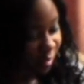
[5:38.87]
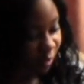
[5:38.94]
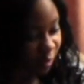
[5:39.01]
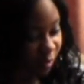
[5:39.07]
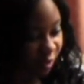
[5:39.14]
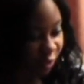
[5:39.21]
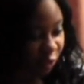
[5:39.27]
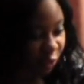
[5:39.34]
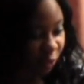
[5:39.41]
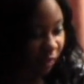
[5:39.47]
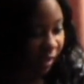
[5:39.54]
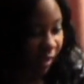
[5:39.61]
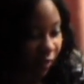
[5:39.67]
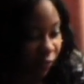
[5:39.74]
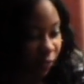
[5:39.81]
So since you
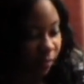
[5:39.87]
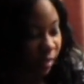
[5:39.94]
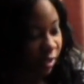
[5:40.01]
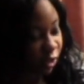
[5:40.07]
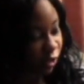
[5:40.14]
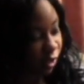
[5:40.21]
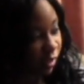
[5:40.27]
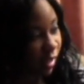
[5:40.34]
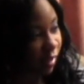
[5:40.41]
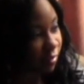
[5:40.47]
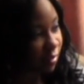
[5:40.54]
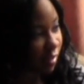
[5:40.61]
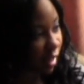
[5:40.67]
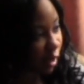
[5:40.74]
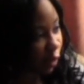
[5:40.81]
came from that street
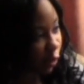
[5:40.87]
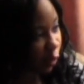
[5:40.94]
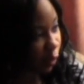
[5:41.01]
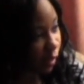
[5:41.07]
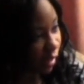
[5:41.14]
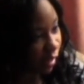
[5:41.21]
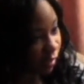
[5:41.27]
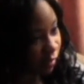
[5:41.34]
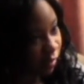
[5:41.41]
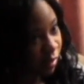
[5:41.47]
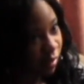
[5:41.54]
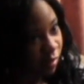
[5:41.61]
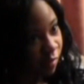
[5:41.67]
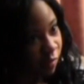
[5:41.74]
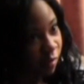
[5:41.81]
lifestyle, do you get
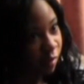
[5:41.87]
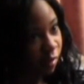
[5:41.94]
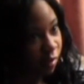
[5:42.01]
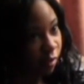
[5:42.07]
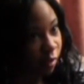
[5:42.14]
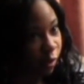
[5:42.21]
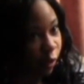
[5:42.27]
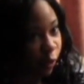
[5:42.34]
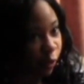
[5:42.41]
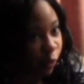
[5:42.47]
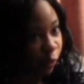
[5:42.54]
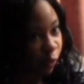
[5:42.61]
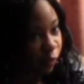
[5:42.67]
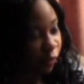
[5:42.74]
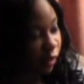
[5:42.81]
the
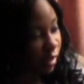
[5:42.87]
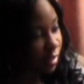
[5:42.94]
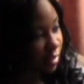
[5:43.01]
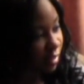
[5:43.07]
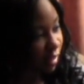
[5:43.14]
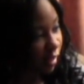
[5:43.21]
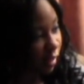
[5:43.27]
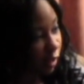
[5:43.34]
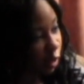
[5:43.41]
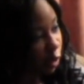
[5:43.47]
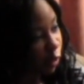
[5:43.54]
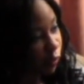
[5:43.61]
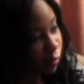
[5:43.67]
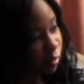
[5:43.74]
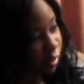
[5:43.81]
whole phrase a lot, like,
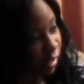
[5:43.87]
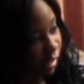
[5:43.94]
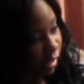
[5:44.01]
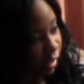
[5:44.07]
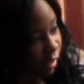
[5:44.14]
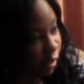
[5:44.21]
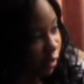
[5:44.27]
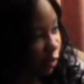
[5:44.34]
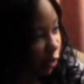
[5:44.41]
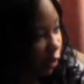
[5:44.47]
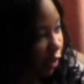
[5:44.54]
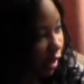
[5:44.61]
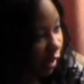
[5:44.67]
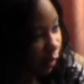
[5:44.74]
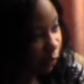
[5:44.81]
oh, you changed, or
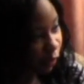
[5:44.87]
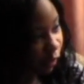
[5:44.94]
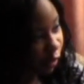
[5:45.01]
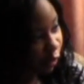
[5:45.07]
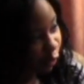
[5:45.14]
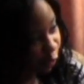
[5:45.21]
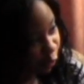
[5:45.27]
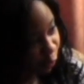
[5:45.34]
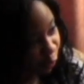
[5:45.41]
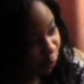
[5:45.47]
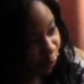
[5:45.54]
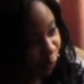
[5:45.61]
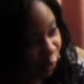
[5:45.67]
you acting brand new?